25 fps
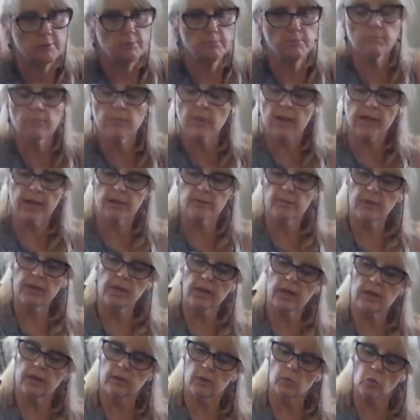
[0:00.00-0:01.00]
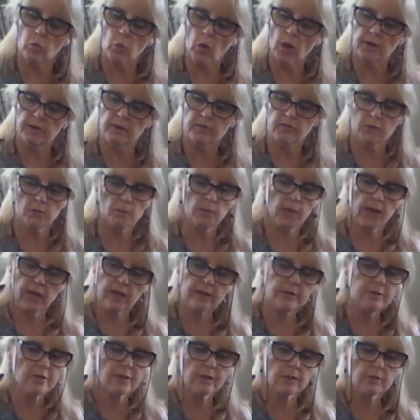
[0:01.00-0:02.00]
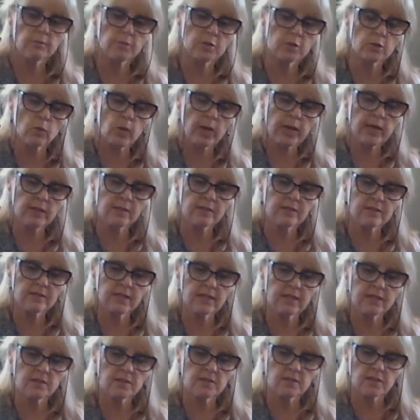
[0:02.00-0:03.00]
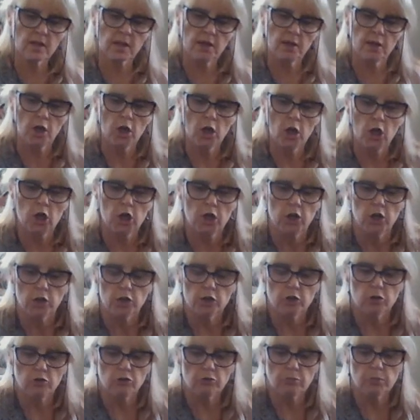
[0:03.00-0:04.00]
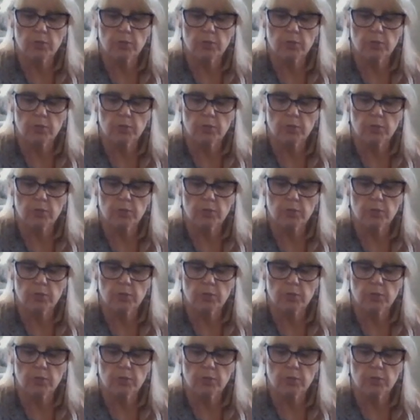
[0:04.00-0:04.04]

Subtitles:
maybe one of the pendulum swings is that you've